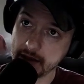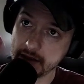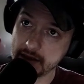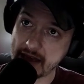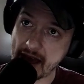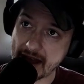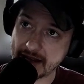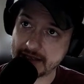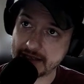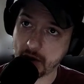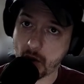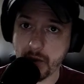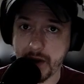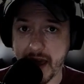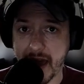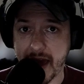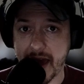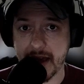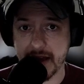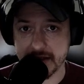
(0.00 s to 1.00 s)
That's
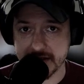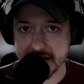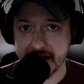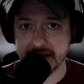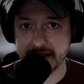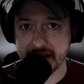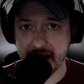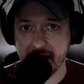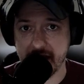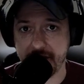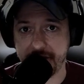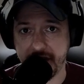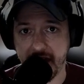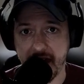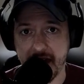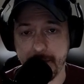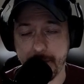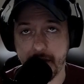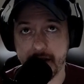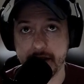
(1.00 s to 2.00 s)
okay. It's nice and
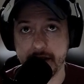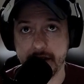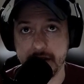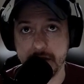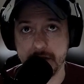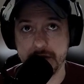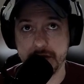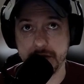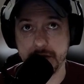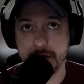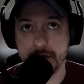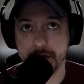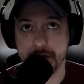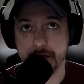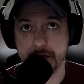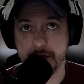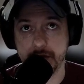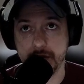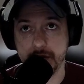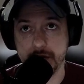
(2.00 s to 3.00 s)
AFK, but you
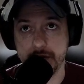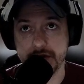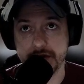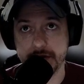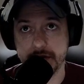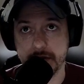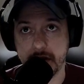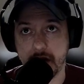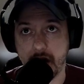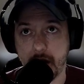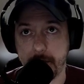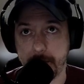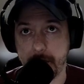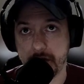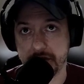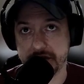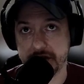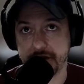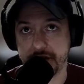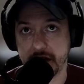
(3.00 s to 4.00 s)
do lose
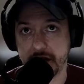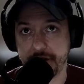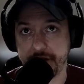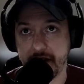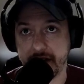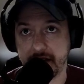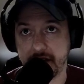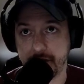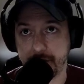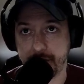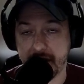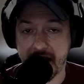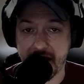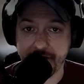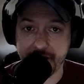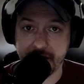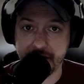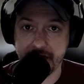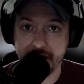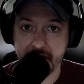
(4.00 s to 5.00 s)
most of your effective
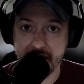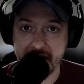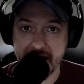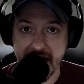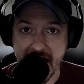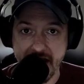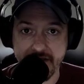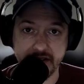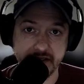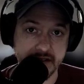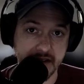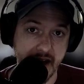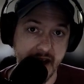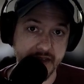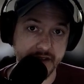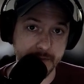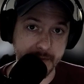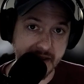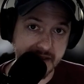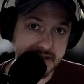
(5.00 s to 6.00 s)
profit in having to
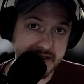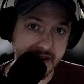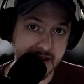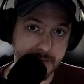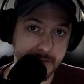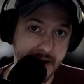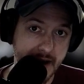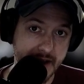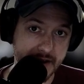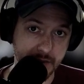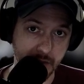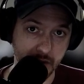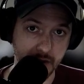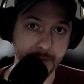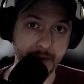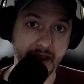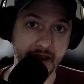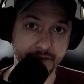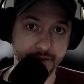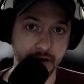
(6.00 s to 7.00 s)
either maintain a bond or
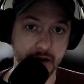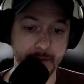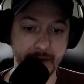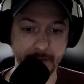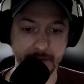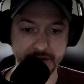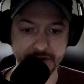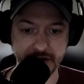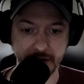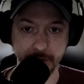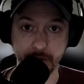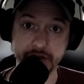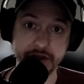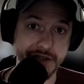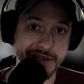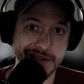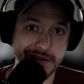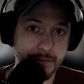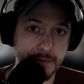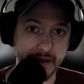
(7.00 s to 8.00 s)
pay for a membership, which
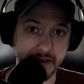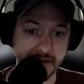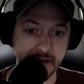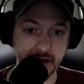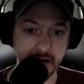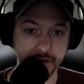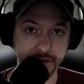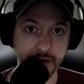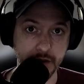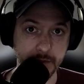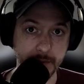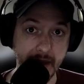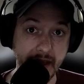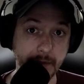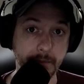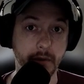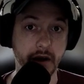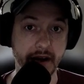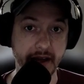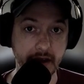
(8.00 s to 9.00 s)
isn't a big deal if you
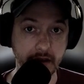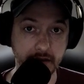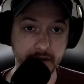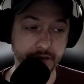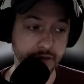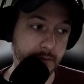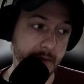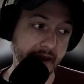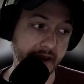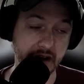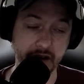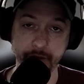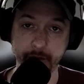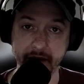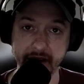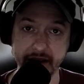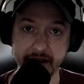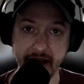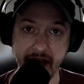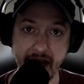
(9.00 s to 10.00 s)
make money. If you make enough
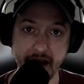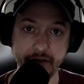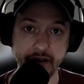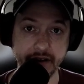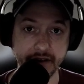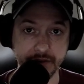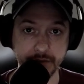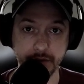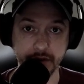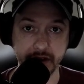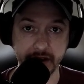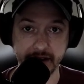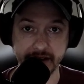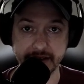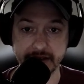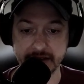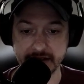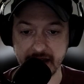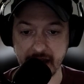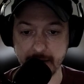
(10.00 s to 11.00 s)
money to have it and you really
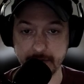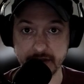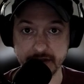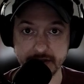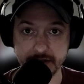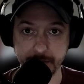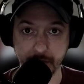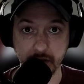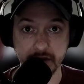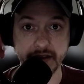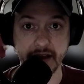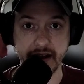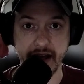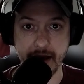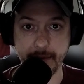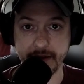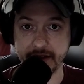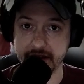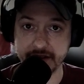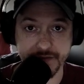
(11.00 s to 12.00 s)
like this game to support that
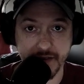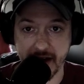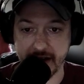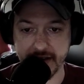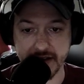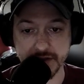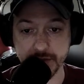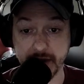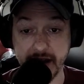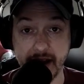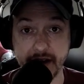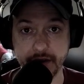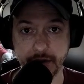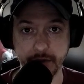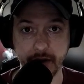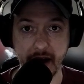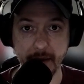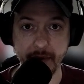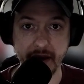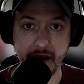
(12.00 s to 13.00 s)
habit, it's fine. That's what I
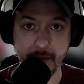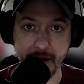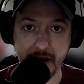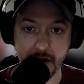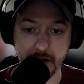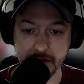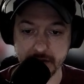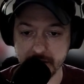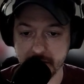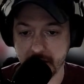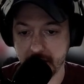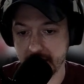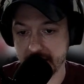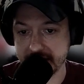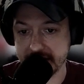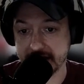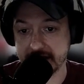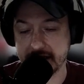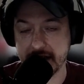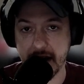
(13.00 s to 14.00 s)
do. I pay about
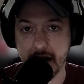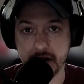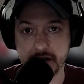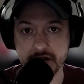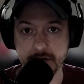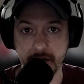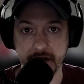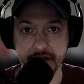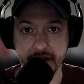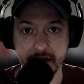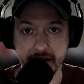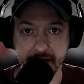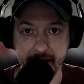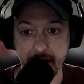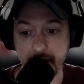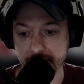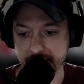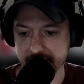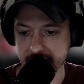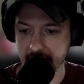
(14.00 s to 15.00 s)
$60 a month in
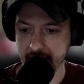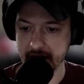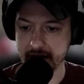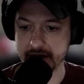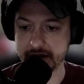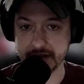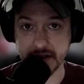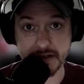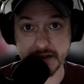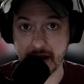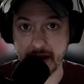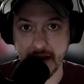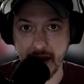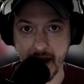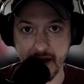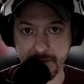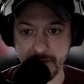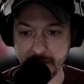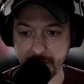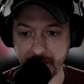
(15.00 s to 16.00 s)
accounts just because
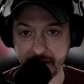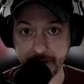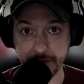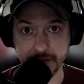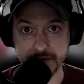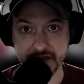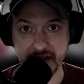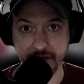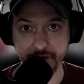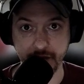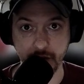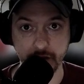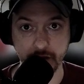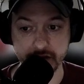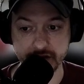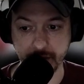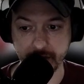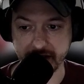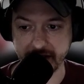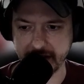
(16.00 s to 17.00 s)
I've been playing RuneScape for over
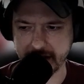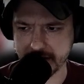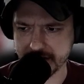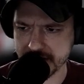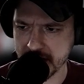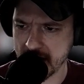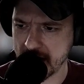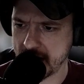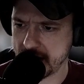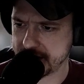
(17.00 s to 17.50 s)
20 years.